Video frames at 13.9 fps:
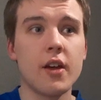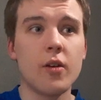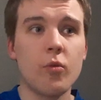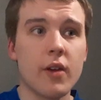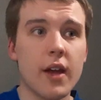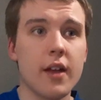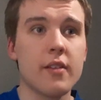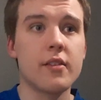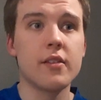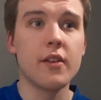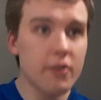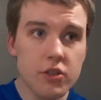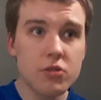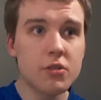We had
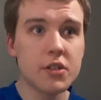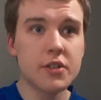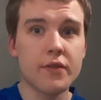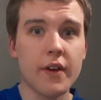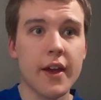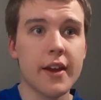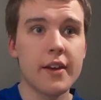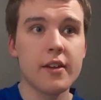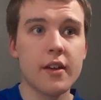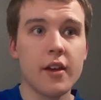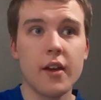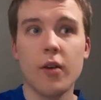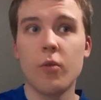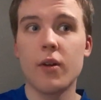no George Friend.
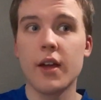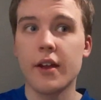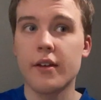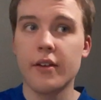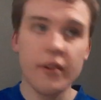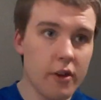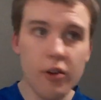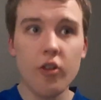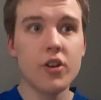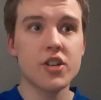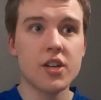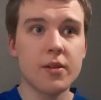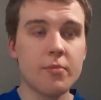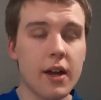We had no
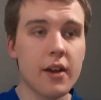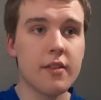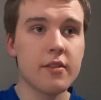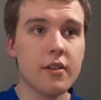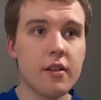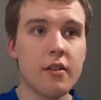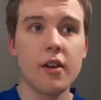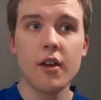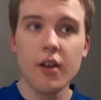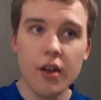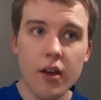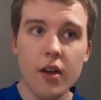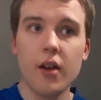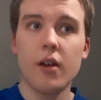Christian Pedersen.
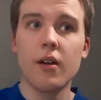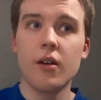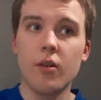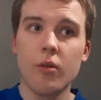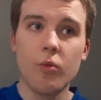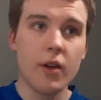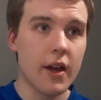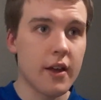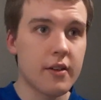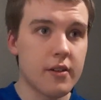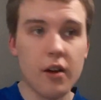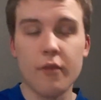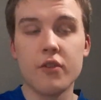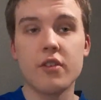We
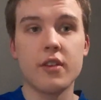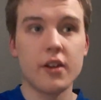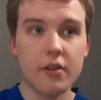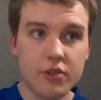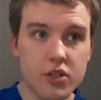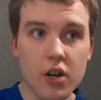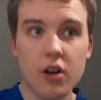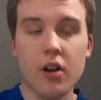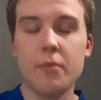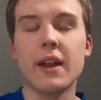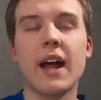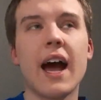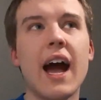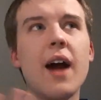had obviously no chance. I
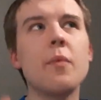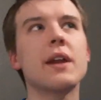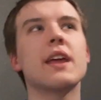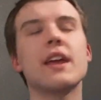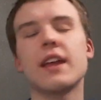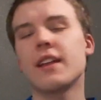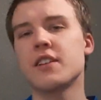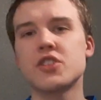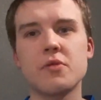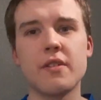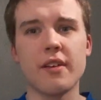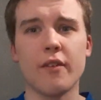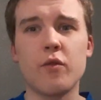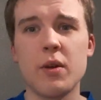mean, how many
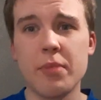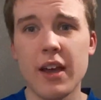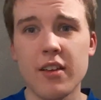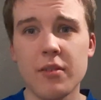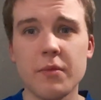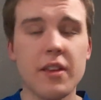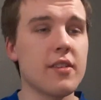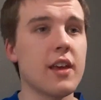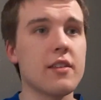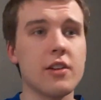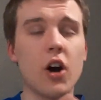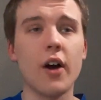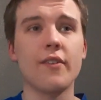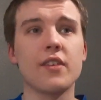injuries have we picked up this
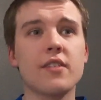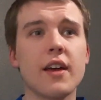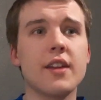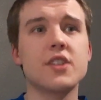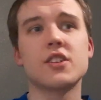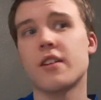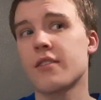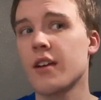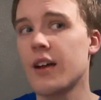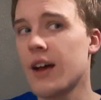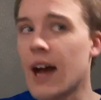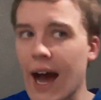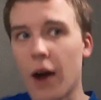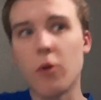season? Ivan Sanchez
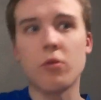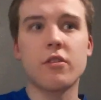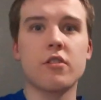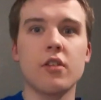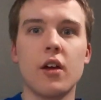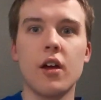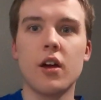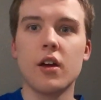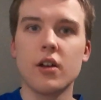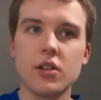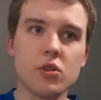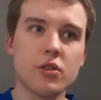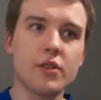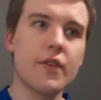out.
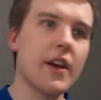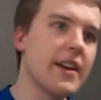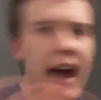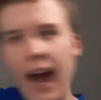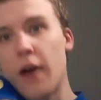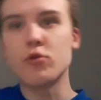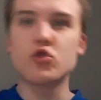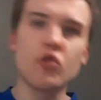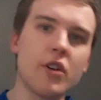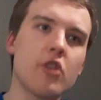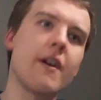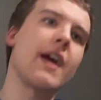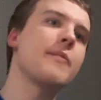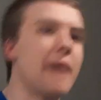George Friend out. Jordan
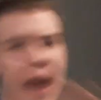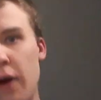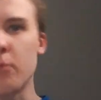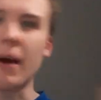Graham out.